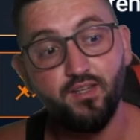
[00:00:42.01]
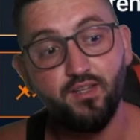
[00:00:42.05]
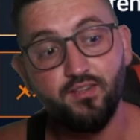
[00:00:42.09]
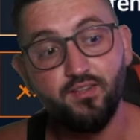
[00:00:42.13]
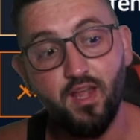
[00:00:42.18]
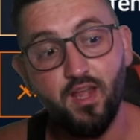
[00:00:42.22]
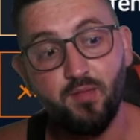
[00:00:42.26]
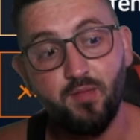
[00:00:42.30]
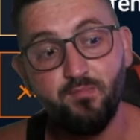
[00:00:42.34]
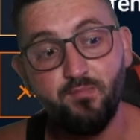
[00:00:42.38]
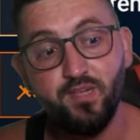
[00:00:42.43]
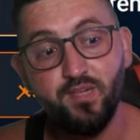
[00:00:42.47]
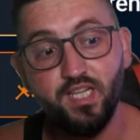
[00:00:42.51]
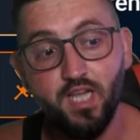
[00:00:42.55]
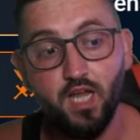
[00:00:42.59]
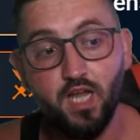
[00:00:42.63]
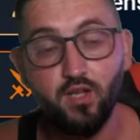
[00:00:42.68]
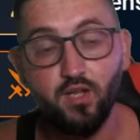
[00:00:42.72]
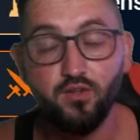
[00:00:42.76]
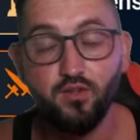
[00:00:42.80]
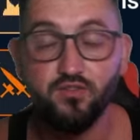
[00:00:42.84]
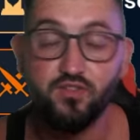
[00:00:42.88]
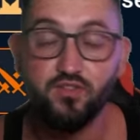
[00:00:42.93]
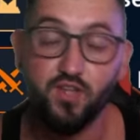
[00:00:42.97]
it can be
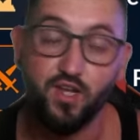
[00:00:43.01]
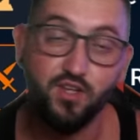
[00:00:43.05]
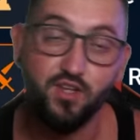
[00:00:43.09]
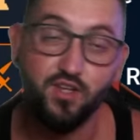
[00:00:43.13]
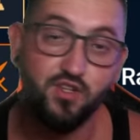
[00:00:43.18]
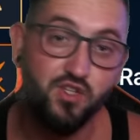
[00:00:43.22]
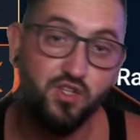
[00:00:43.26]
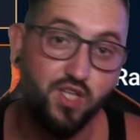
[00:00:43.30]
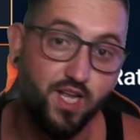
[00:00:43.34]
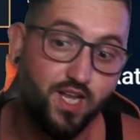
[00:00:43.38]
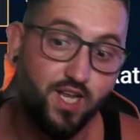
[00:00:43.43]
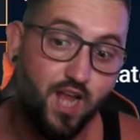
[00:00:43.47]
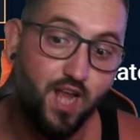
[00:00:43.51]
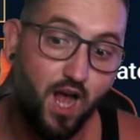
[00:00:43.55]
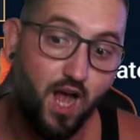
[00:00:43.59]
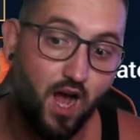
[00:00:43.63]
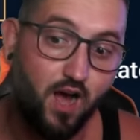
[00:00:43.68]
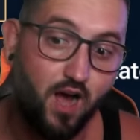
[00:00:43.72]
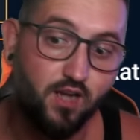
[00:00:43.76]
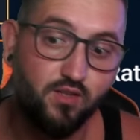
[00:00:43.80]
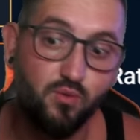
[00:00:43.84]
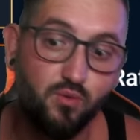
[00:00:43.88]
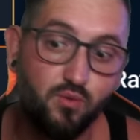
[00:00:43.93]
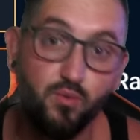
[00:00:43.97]
done on stage 10
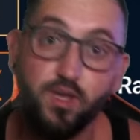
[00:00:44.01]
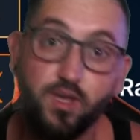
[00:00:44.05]
hard